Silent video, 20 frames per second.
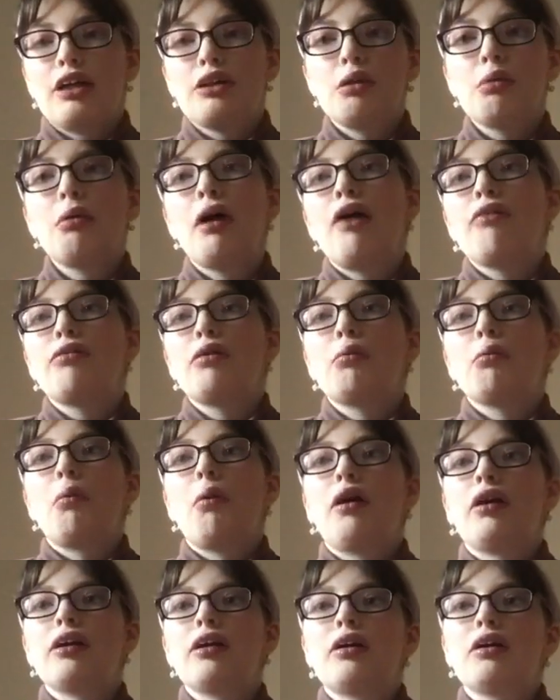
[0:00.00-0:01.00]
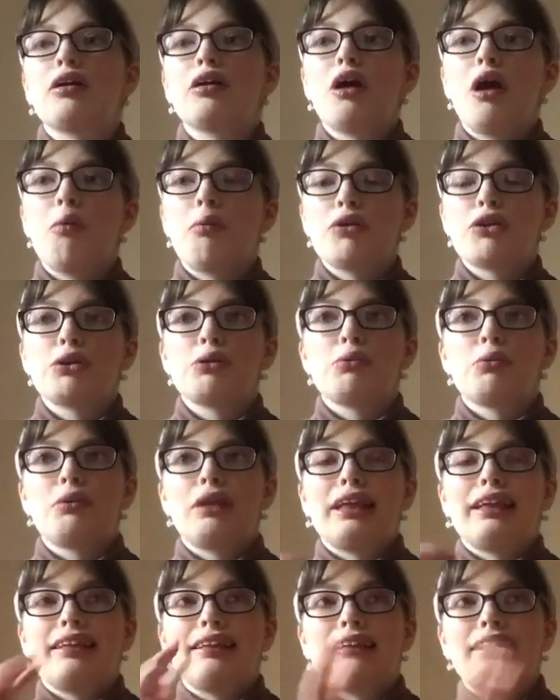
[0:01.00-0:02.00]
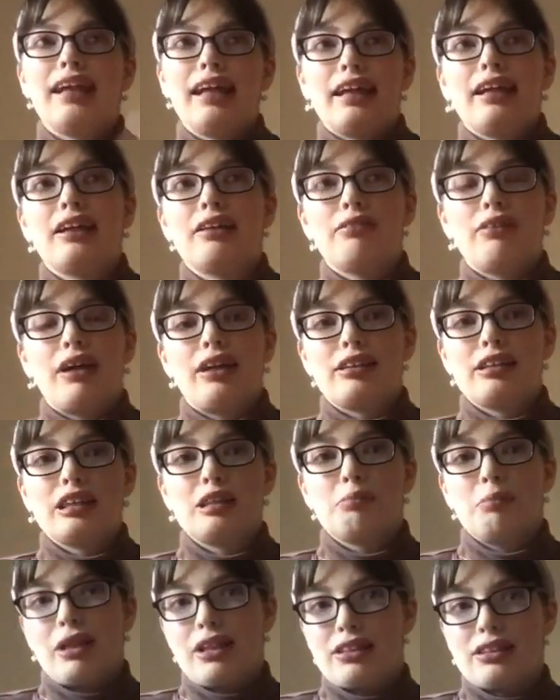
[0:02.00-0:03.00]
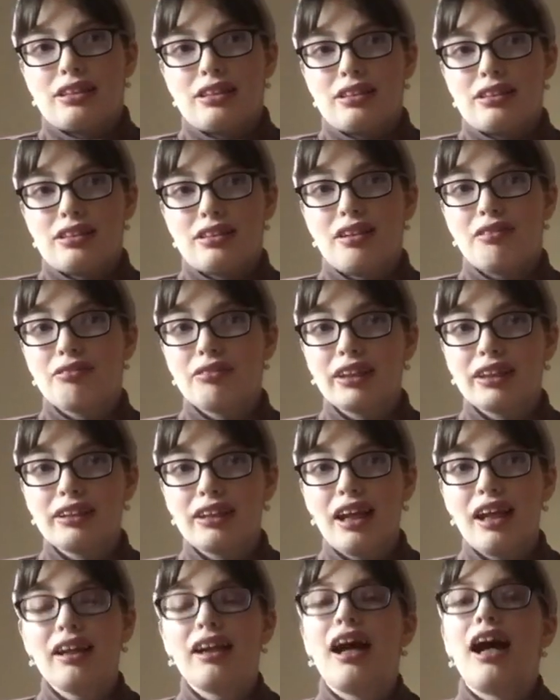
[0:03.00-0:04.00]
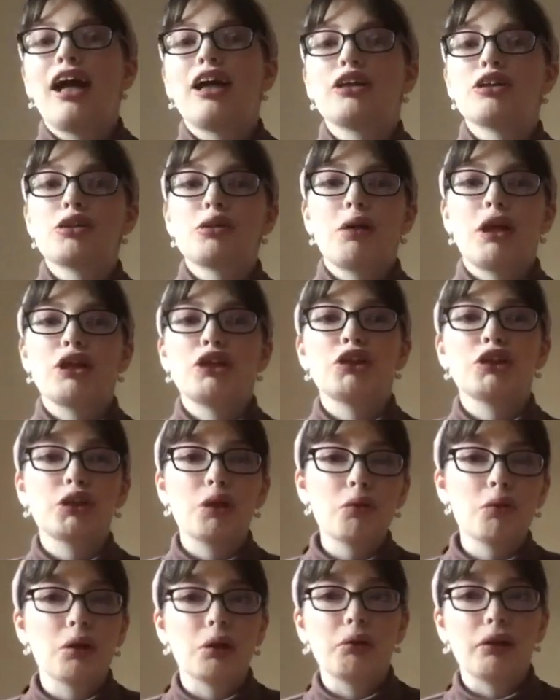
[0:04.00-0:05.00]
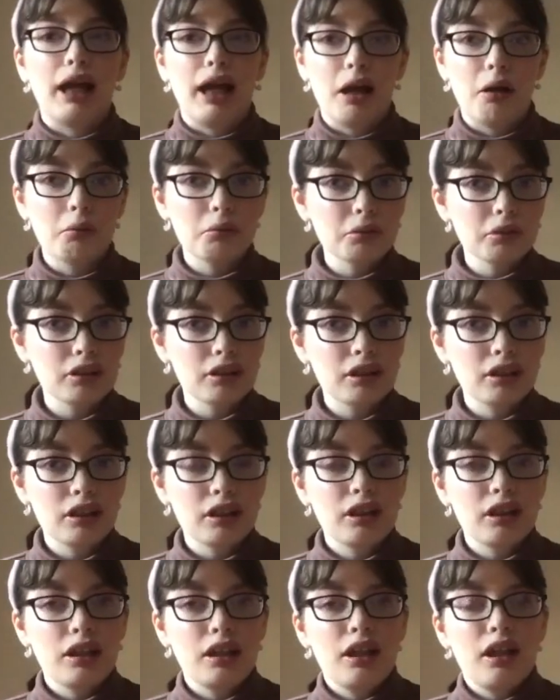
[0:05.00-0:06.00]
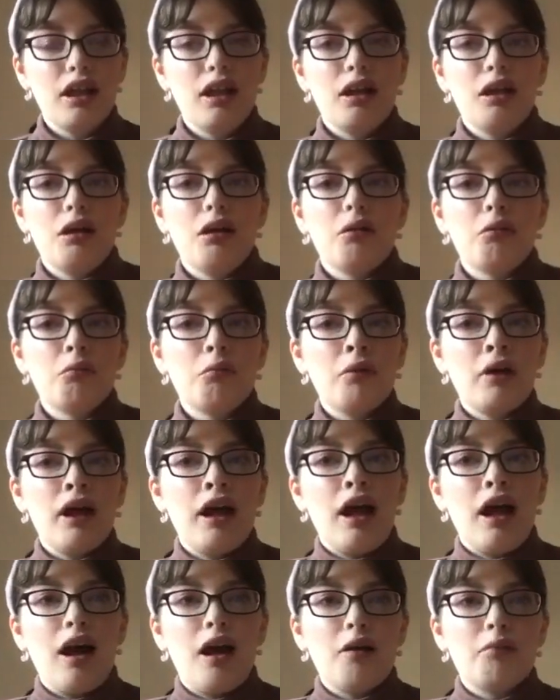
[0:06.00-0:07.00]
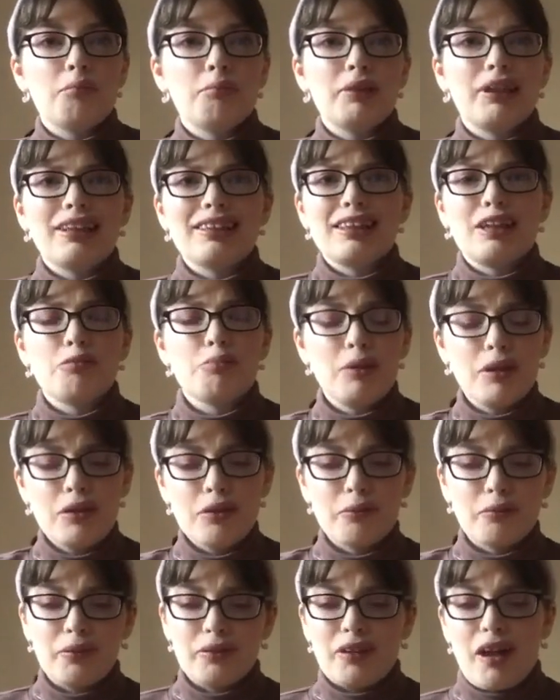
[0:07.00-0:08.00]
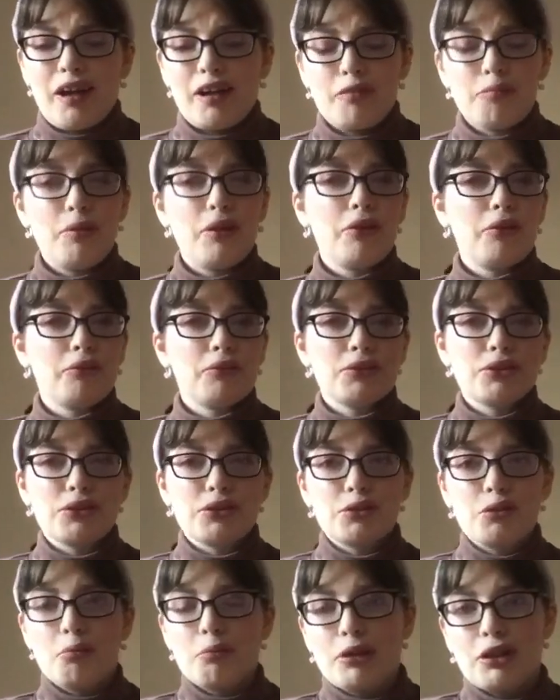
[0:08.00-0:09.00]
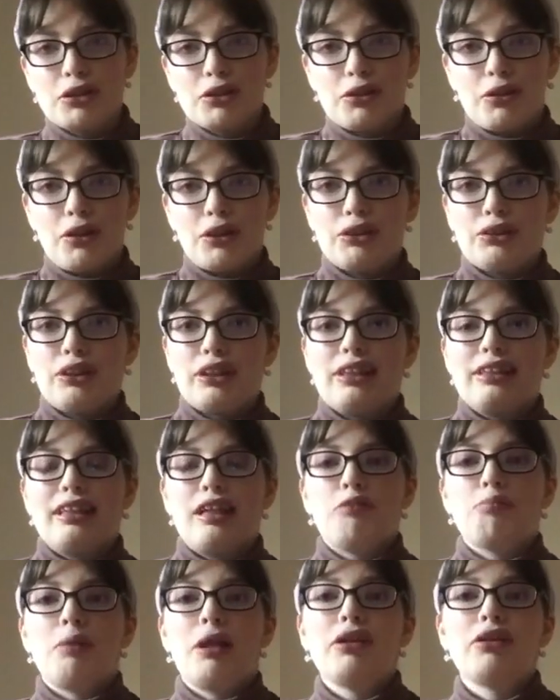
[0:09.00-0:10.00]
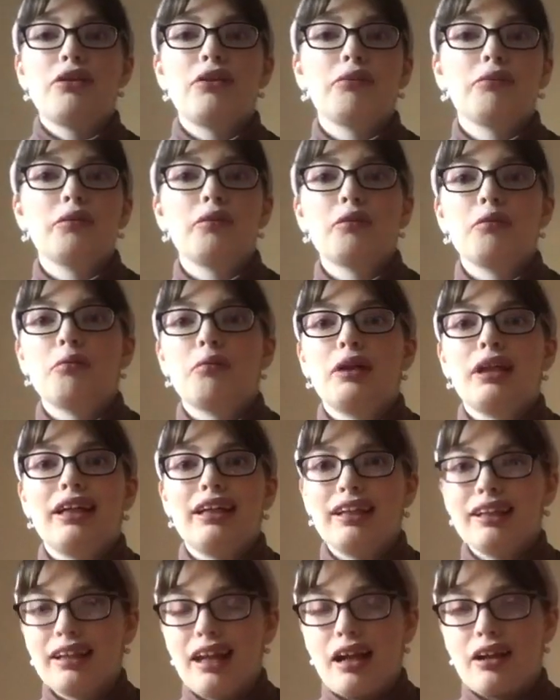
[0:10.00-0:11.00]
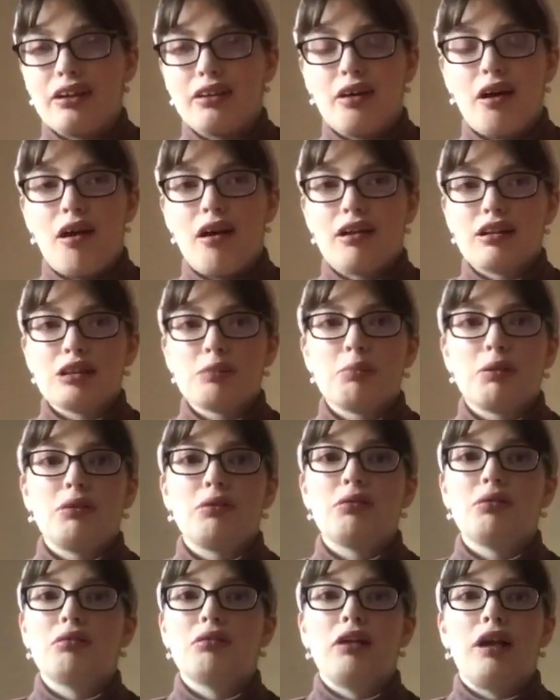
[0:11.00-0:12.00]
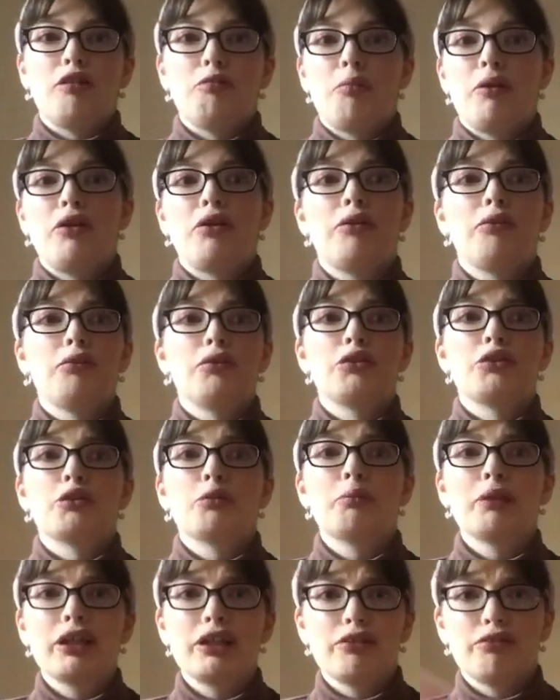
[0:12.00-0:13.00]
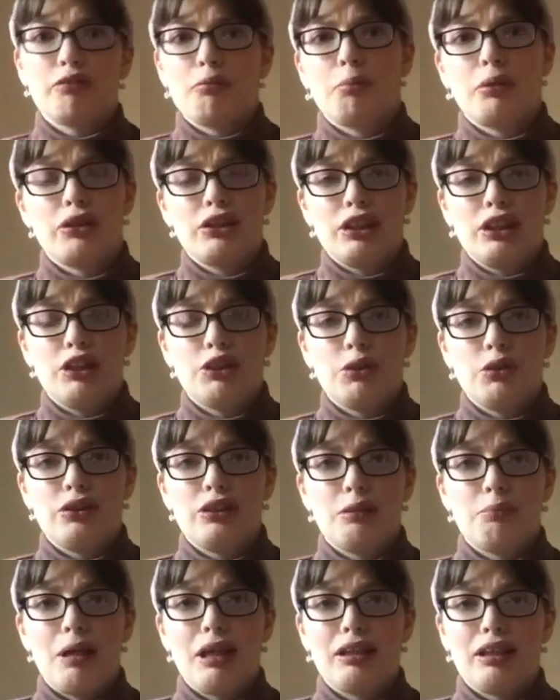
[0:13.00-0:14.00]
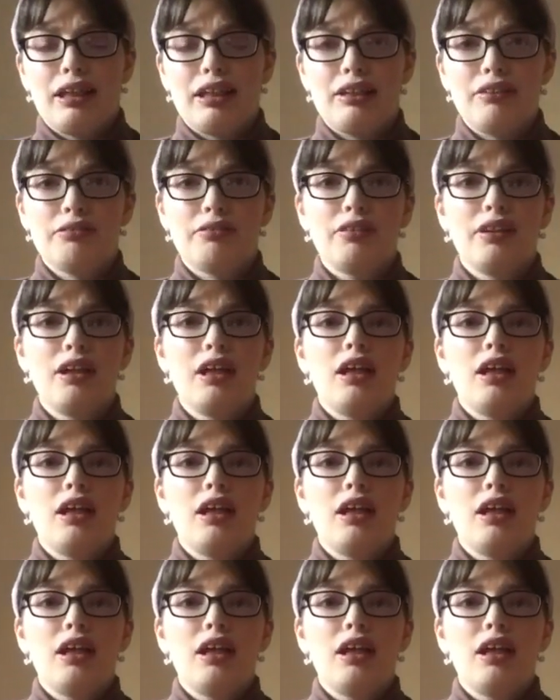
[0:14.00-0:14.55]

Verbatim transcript: I don't ever want to go into like a negative headspace and stuff like that. I so I joke around um because I've been through a lot. I've been through so many surgeries, I've been through in and out of the hospital, I've been through so many different procedures in my life,